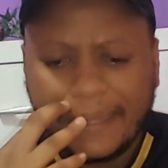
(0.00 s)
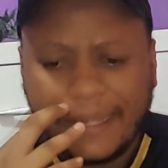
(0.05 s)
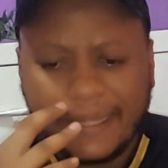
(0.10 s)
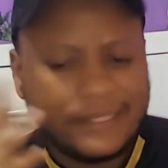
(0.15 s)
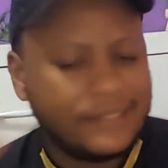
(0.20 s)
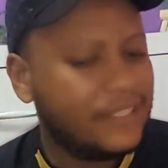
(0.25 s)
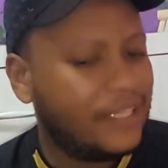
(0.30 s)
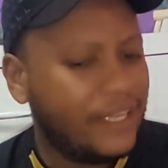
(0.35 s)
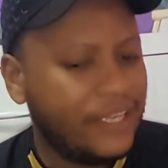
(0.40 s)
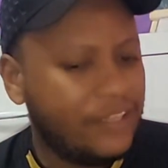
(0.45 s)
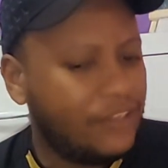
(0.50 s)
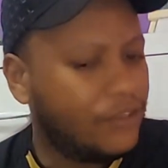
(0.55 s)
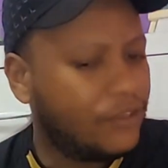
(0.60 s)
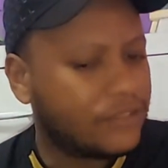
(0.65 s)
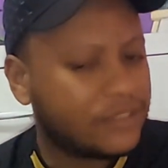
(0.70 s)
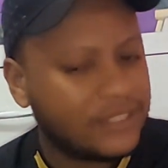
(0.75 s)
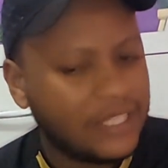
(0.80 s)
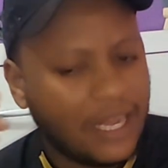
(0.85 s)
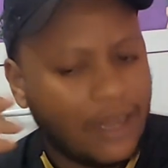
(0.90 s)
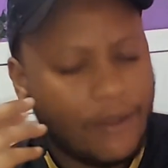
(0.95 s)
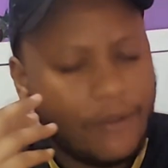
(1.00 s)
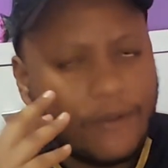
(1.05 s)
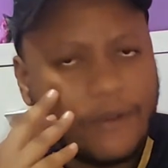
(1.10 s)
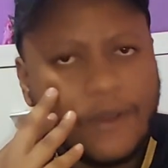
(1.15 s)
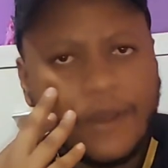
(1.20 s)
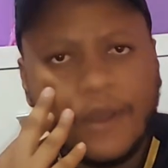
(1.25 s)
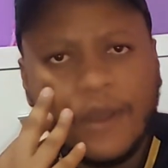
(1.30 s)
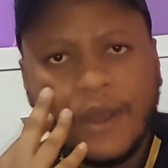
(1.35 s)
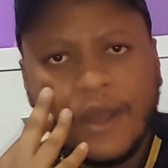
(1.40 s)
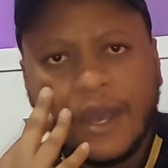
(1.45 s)
and the Ineos now,
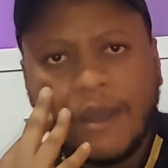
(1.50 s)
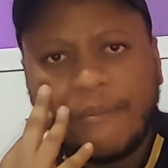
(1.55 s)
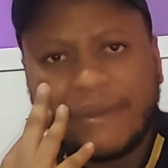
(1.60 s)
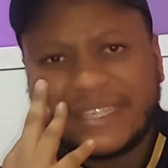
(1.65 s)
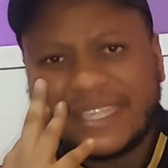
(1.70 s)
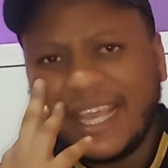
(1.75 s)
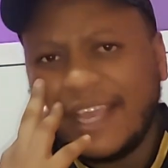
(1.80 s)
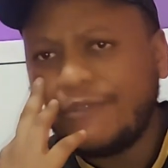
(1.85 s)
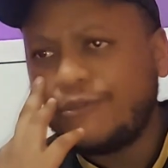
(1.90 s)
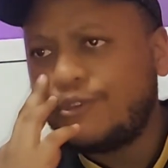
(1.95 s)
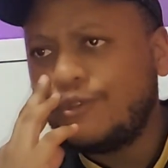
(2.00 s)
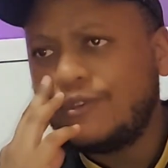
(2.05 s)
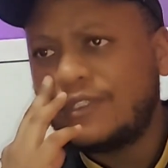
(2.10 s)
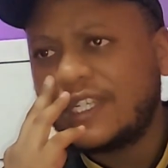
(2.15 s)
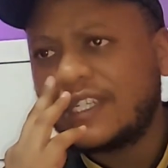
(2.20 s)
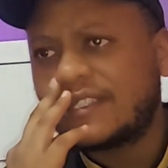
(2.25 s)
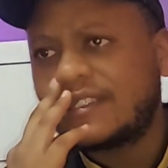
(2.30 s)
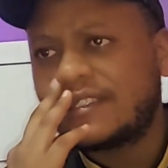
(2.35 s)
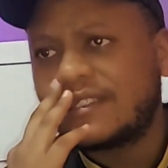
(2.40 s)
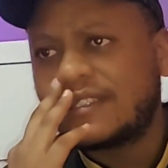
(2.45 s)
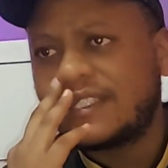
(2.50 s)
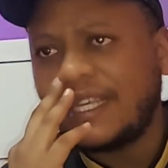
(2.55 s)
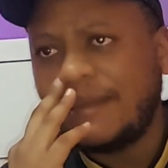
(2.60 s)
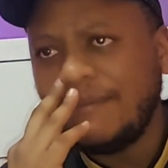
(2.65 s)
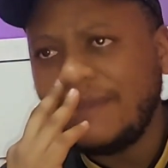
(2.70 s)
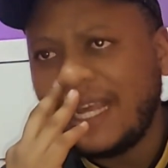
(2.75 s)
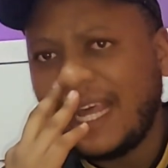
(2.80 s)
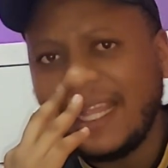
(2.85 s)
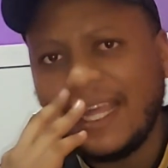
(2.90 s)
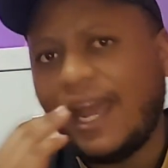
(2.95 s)
but they have to just.
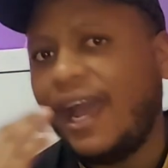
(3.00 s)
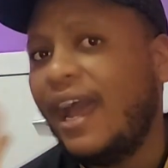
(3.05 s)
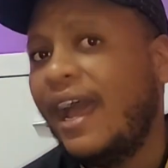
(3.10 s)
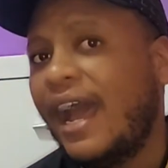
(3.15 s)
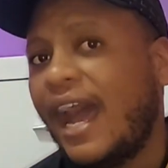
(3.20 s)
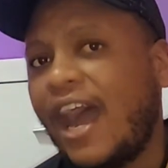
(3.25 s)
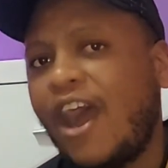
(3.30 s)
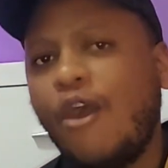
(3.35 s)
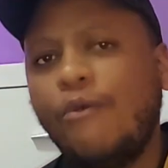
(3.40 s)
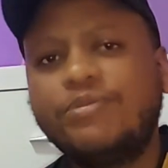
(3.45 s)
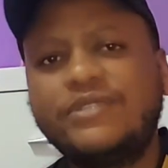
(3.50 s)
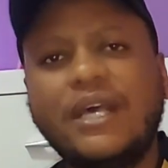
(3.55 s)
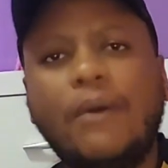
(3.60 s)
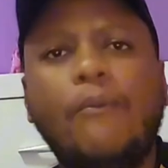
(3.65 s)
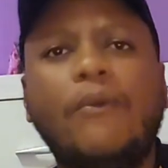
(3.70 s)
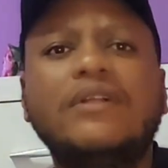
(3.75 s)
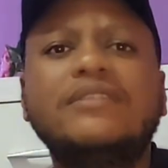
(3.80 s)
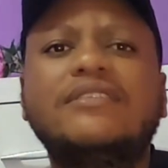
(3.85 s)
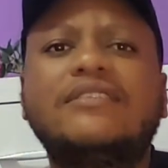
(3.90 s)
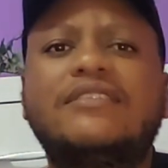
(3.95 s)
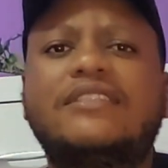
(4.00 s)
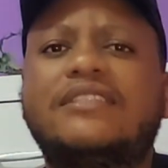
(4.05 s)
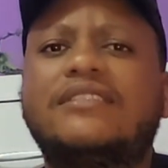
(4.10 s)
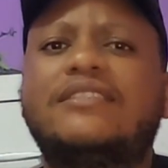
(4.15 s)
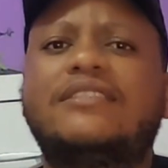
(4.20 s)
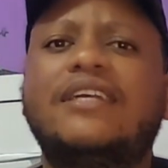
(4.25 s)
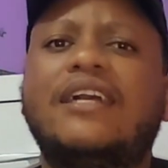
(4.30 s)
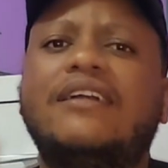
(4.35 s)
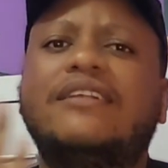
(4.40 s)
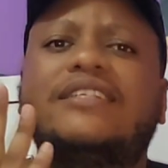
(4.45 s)
I hope someone
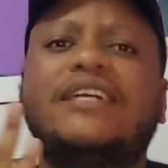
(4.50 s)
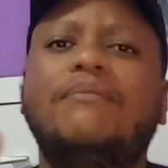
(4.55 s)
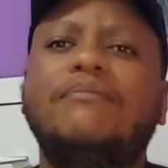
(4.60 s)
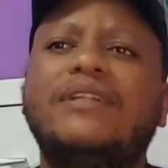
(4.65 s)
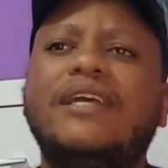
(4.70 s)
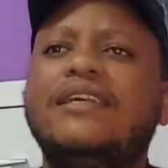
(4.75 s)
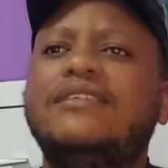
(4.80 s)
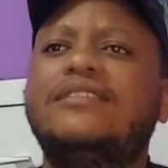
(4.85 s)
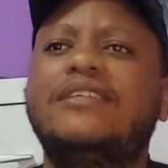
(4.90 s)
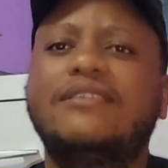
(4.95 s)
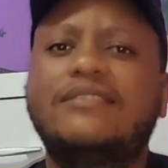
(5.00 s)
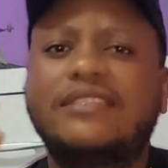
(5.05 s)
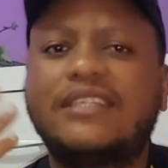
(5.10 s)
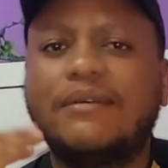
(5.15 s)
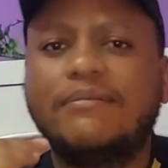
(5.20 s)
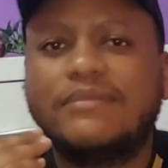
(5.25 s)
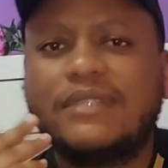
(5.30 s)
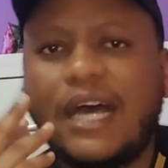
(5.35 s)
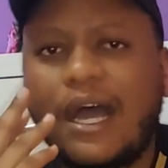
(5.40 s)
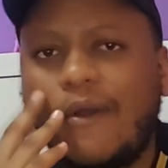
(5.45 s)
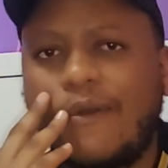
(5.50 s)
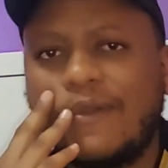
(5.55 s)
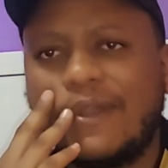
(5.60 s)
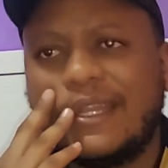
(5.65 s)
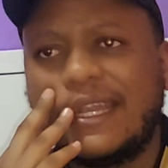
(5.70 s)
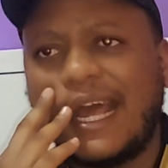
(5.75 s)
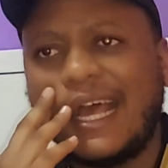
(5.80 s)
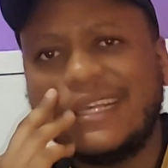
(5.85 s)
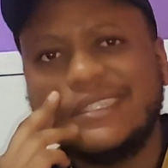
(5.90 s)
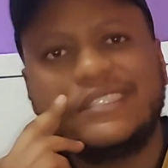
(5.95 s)
someday sits them down
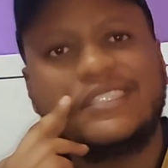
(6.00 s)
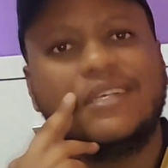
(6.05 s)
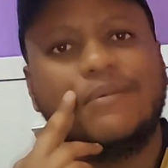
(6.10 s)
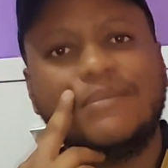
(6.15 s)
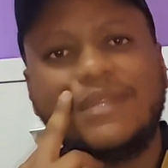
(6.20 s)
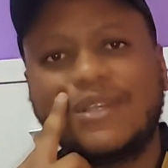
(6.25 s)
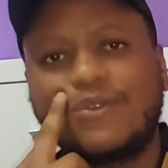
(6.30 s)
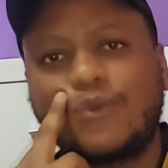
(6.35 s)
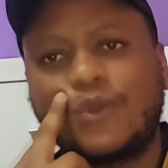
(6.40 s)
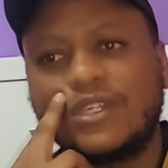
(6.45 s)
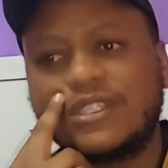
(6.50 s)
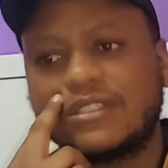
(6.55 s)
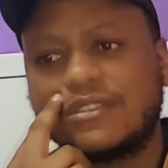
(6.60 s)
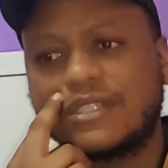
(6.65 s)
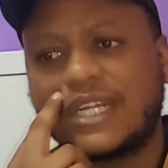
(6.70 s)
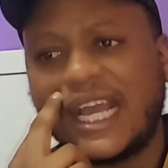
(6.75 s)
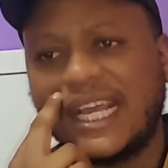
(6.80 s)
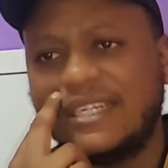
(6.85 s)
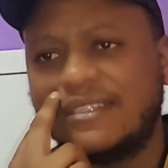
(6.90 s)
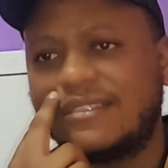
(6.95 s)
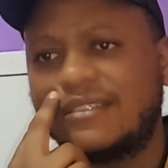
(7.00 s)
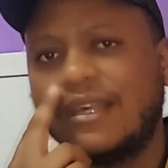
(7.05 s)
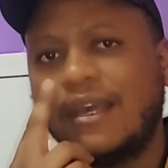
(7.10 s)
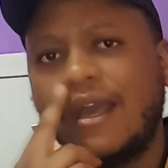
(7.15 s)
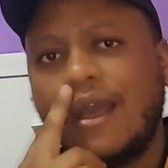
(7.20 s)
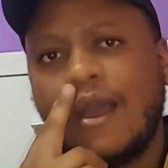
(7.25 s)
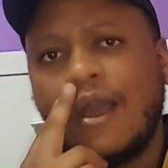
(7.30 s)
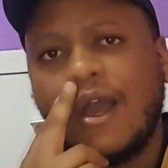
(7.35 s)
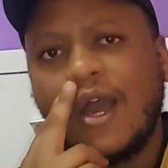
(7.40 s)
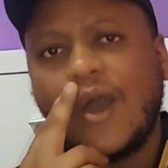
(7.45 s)
and asks them that question, guys.
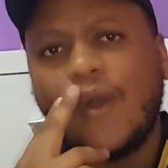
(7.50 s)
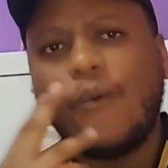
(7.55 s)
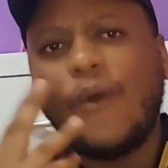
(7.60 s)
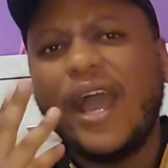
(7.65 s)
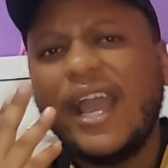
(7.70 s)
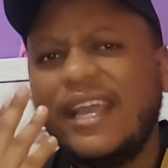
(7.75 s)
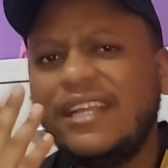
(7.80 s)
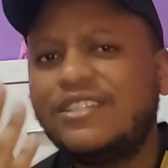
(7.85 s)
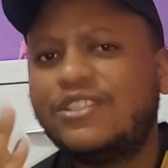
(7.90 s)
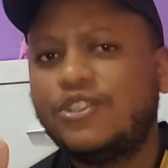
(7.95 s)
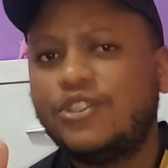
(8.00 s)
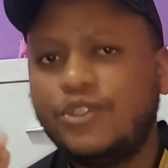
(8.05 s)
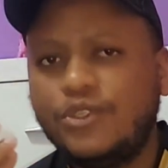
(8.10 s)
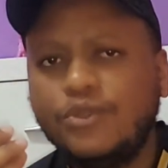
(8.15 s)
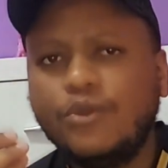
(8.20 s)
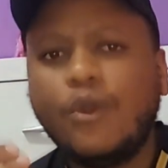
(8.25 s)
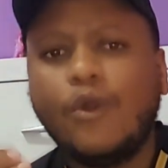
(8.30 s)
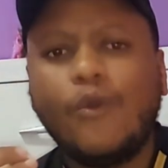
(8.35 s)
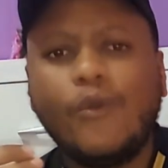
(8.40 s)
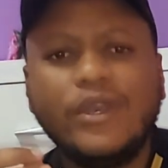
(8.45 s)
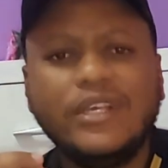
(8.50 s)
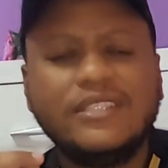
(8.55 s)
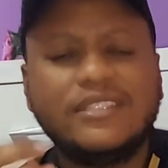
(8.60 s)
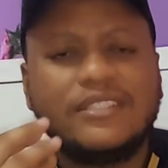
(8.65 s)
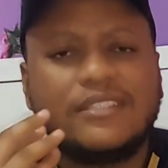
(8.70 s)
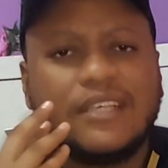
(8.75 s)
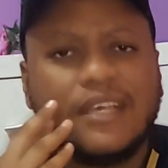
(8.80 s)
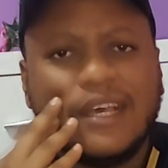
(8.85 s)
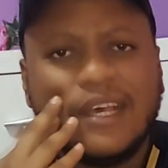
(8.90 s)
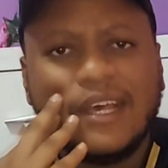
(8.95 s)
Why do you
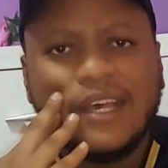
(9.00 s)
always